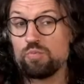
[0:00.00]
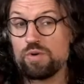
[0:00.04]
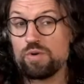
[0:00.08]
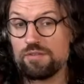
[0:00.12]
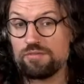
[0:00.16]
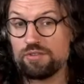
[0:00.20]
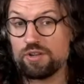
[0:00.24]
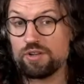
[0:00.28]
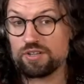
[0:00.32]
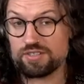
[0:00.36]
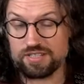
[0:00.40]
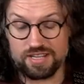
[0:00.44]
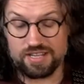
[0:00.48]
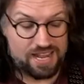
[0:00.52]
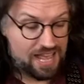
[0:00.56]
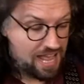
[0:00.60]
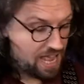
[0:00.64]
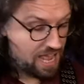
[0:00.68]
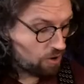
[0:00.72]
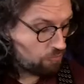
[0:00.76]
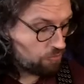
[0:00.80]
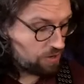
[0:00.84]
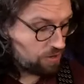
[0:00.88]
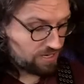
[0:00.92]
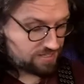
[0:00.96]
We've looked at
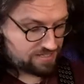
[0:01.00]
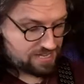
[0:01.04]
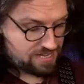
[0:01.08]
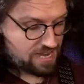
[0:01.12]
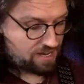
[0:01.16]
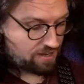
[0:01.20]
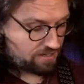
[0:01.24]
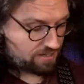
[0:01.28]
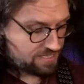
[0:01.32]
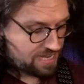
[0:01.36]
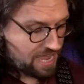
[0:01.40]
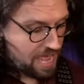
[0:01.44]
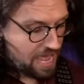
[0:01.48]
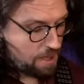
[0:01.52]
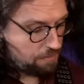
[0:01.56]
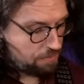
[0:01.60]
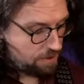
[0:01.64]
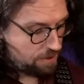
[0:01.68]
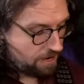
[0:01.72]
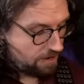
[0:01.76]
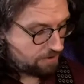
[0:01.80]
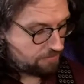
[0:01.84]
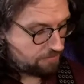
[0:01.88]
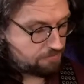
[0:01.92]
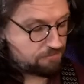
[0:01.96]
how we can take our
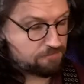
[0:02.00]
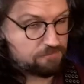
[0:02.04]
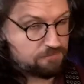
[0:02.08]
tapping